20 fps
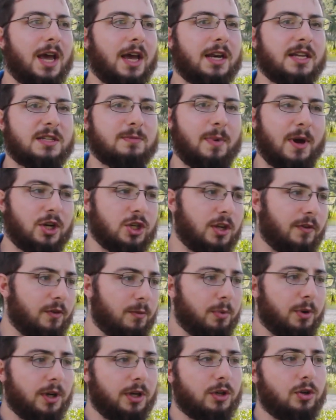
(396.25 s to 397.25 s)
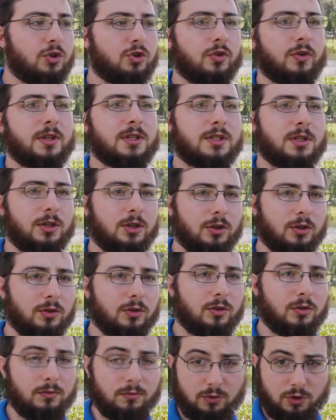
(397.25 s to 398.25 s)
And especially if you're putting nutrients on
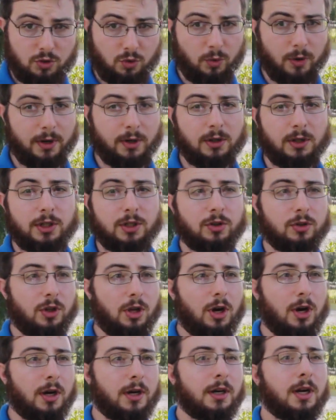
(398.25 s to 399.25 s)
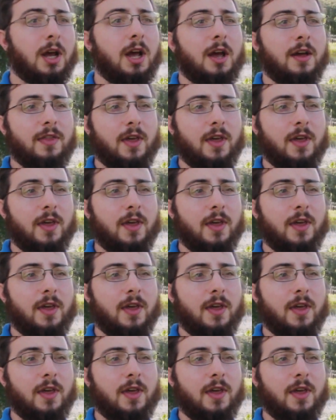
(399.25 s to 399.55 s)
your soil and your lawn,